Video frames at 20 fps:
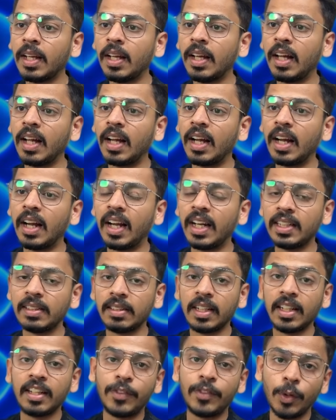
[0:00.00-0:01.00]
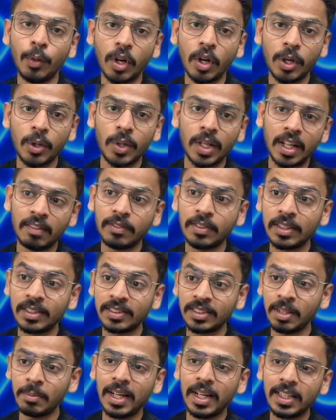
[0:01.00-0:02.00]
and if you want to have
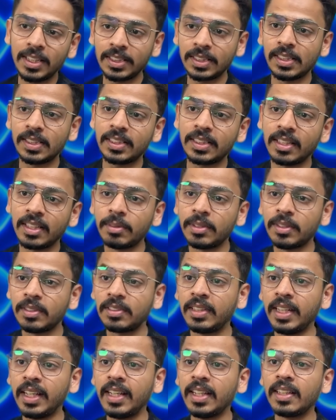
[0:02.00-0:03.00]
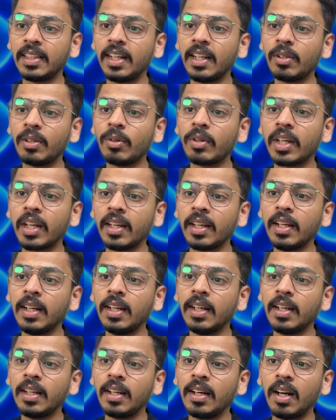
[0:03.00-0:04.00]
some additional steps saying that, okay,
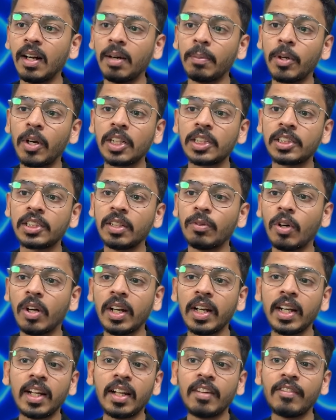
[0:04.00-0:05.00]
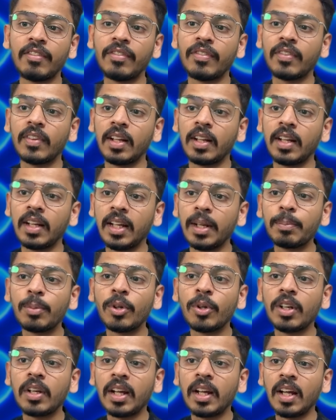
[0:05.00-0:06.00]
production warning, if
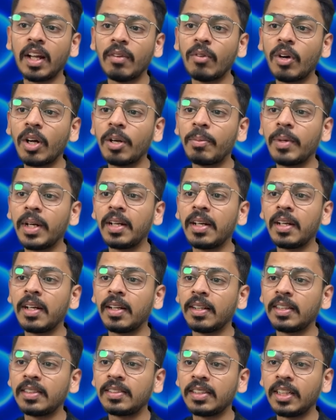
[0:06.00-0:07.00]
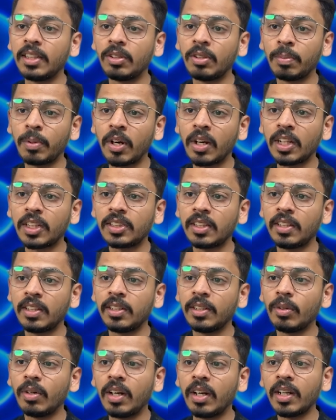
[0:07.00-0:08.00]
input environment is set to production,
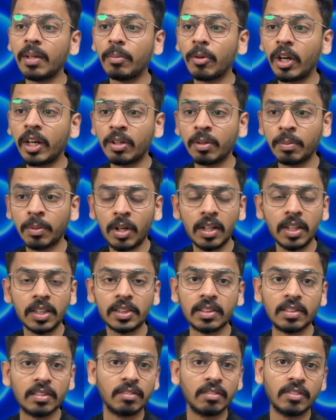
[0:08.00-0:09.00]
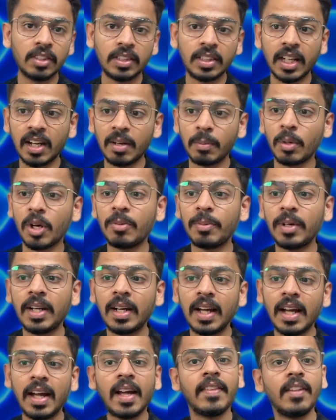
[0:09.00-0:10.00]
you are deploying to production with the environment
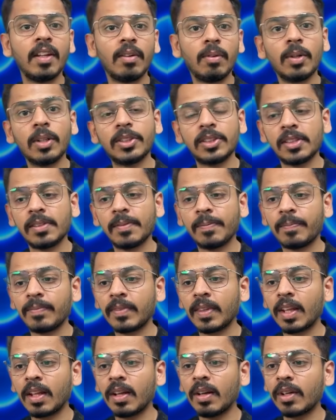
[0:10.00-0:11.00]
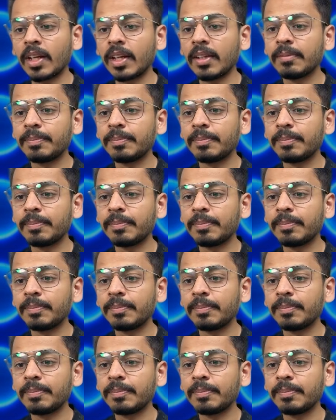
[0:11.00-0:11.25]
and the version. Okay,